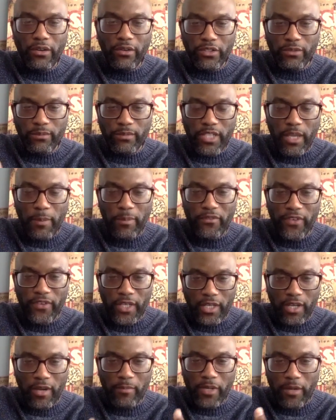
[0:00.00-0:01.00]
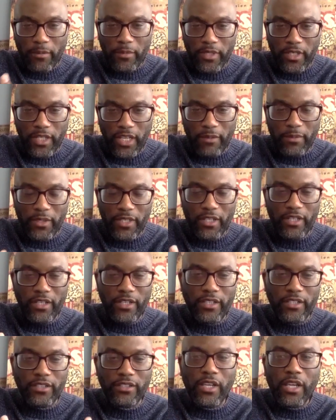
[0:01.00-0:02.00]
some type of income coming in
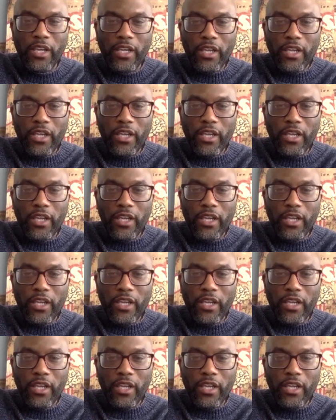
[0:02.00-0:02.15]
because,